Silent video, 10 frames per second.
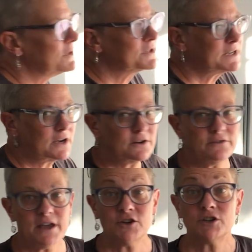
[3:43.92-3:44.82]
the standard
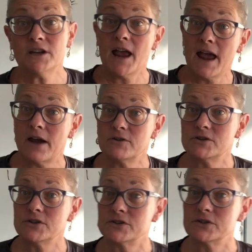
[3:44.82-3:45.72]
deviation,
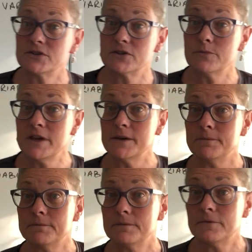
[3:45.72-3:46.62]
average distance to the
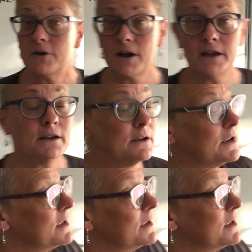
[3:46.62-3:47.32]
mean, right?